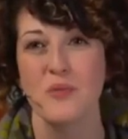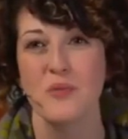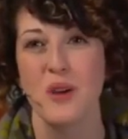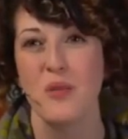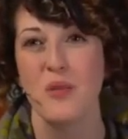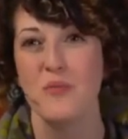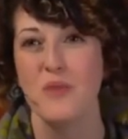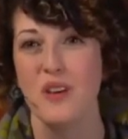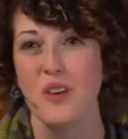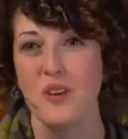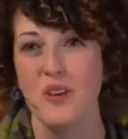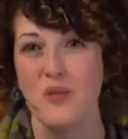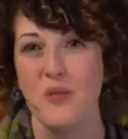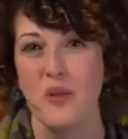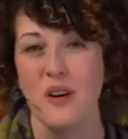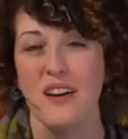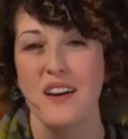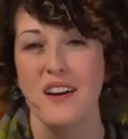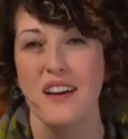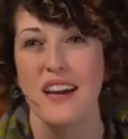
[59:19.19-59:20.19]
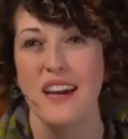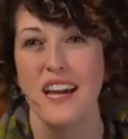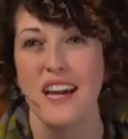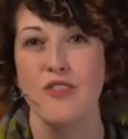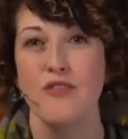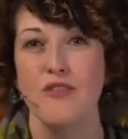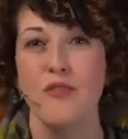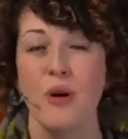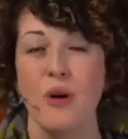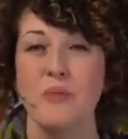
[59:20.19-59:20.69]
We hope that you were
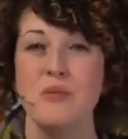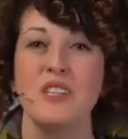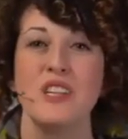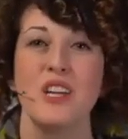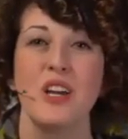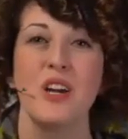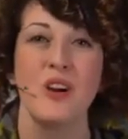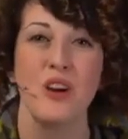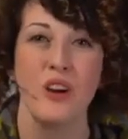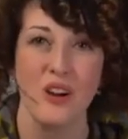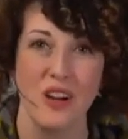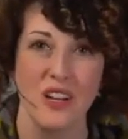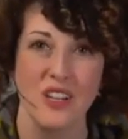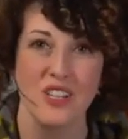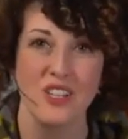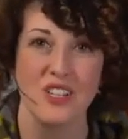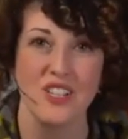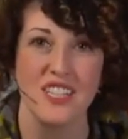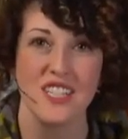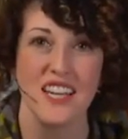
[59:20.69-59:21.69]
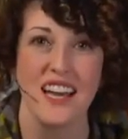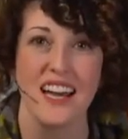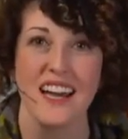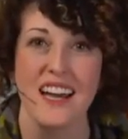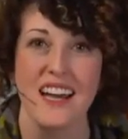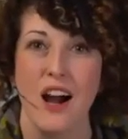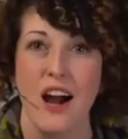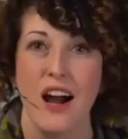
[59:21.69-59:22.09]
informed and encouraged today.